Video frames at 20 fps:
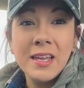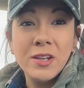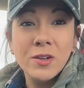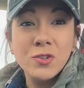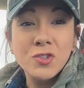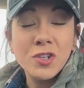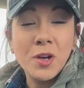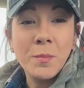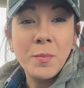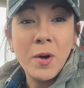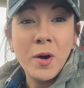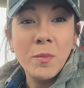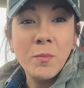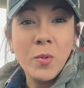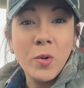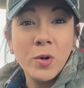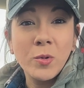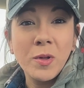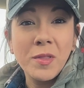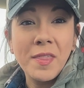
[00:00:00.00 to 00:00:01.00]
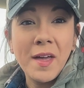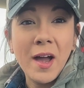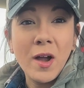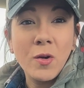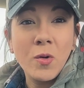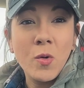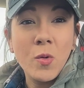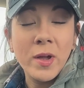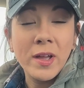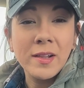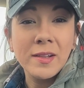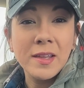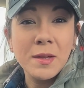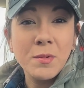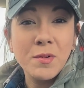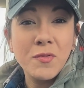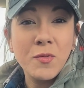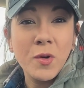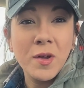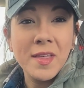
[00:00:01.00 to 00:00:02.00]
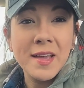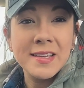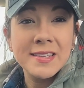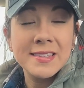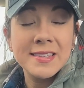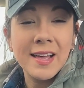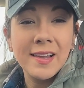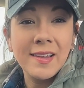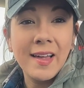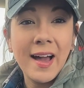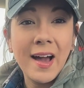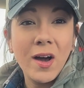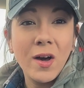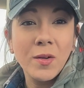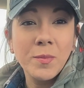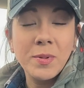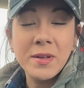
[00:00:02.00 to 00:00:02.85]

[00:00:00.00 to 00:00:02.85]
jump on board with that quickly before they sell out.